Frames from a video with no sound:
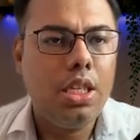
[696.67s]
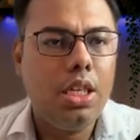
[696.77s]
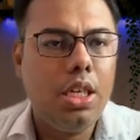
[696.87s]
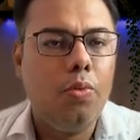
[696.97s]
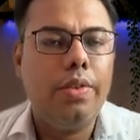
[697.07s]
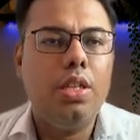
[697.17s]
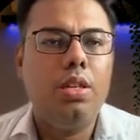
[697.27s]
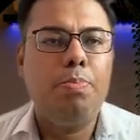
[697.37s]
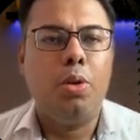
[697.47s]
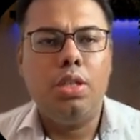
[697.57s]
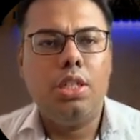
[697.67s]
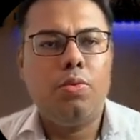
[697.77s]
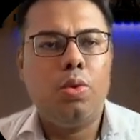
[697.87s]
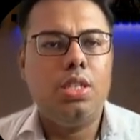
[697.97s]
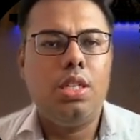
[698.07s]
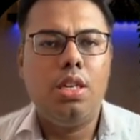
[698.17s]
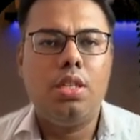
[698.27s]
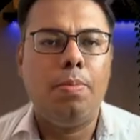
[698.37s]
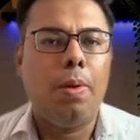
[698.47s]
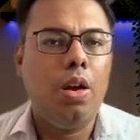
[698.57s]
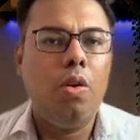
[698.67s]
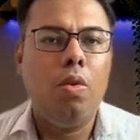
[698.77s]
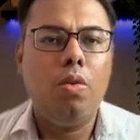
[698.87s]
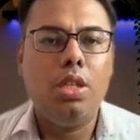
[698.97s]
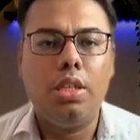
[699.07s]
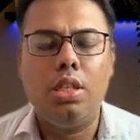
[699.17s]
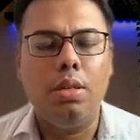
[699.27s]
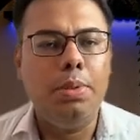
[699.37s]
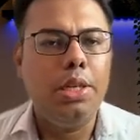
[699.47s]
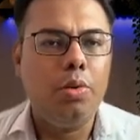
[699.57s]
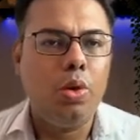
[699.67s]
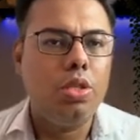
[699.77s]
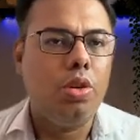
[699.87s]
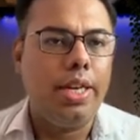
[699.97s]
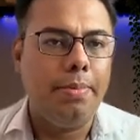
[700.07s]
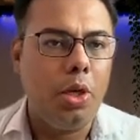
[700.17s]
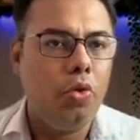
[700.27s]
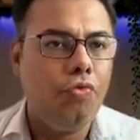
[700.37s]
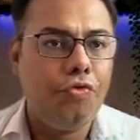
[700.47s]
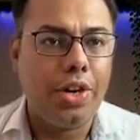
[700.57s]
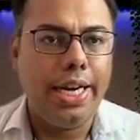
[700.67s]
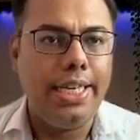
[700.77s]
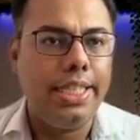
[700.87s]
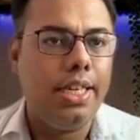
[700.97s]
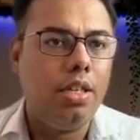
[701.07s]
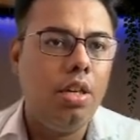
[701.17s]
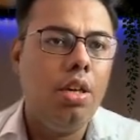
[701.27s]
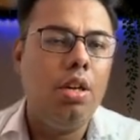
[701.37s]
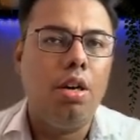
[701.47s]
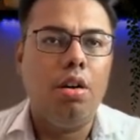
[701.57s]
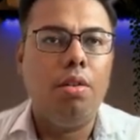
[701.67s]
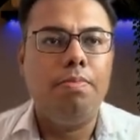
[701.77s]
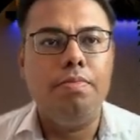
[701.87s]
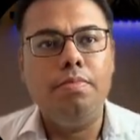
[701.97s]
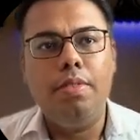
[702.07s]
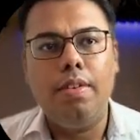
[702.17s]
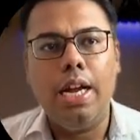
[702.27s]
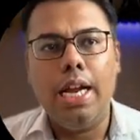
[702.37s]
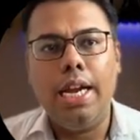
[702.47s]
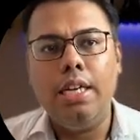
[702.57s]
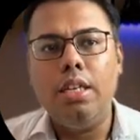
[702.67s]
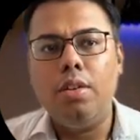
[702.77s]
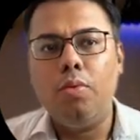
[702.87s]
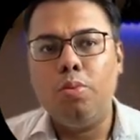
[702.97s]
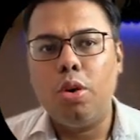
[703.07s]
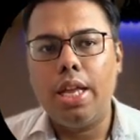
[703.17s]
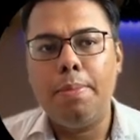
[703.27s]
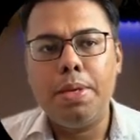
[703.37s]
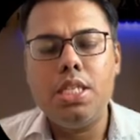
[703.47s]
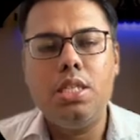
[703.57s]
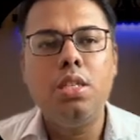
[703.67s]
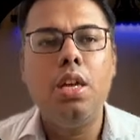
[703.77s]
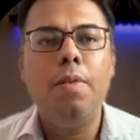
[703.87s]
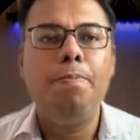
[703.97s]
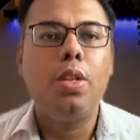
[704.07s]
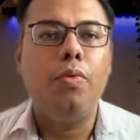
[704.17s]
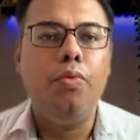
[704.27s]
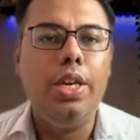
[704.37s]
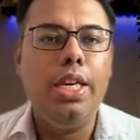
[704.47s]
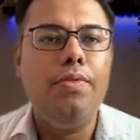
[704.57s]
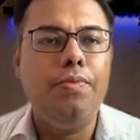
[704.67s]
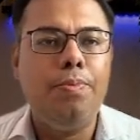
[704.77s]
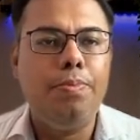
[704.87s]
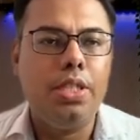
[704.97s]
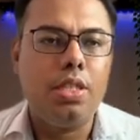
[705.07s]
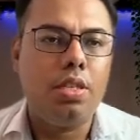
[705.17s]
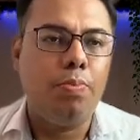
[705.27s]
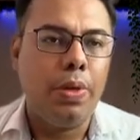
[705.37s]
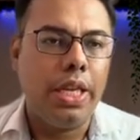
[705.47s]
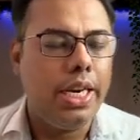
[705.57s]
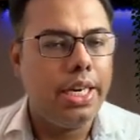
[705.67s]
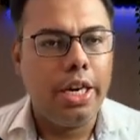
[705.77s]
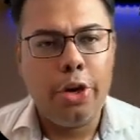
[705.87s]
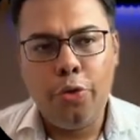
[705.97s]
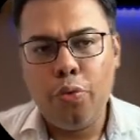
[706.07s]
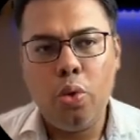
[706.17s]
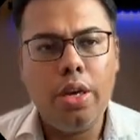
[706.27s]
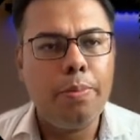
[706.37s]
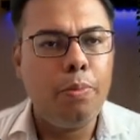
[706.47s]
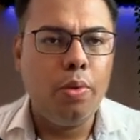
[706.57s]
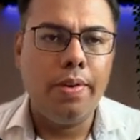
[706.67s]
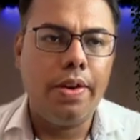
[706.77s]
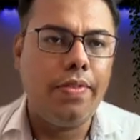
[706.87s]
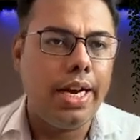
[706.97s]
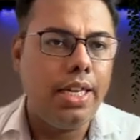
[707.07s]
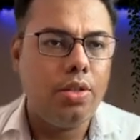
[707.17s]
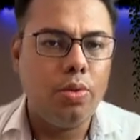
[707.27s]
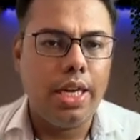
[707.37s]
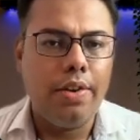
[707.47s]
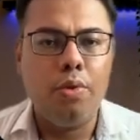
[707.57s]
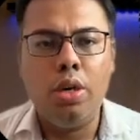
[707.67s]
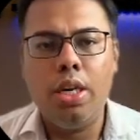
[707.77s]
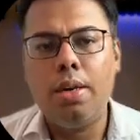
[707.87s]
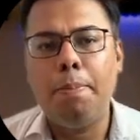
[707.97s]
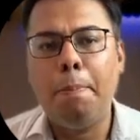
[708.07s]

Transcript: whatever the project was there, somehow the terminal was not able to find that. And what happens? We just created a new folder, moved our file to that folder,